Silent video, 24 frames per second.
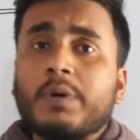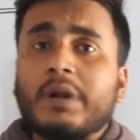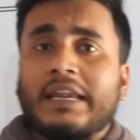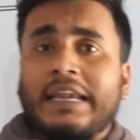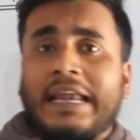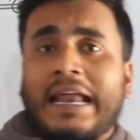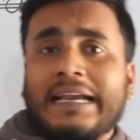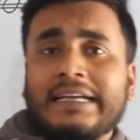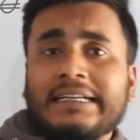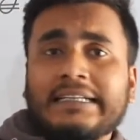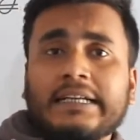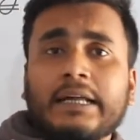
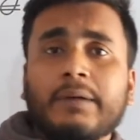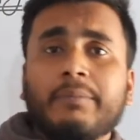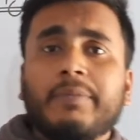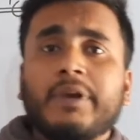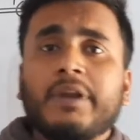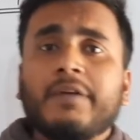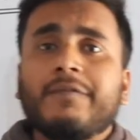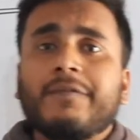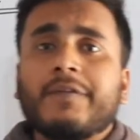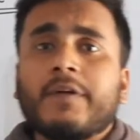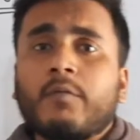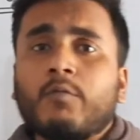
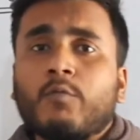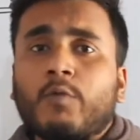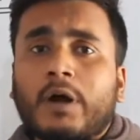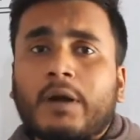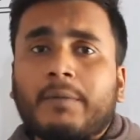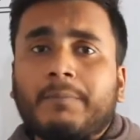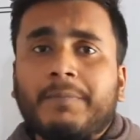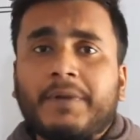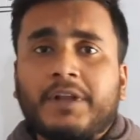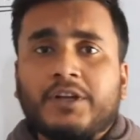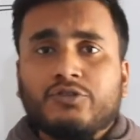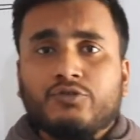randomly from one
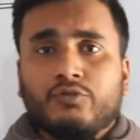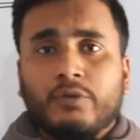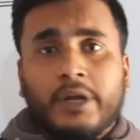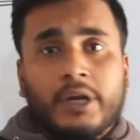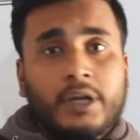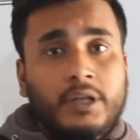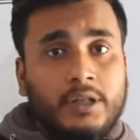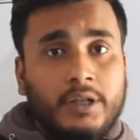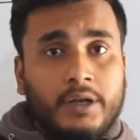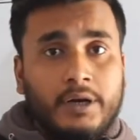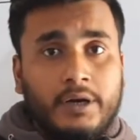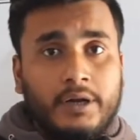place to
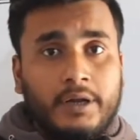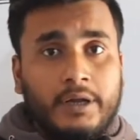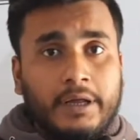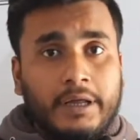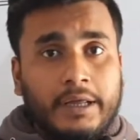another.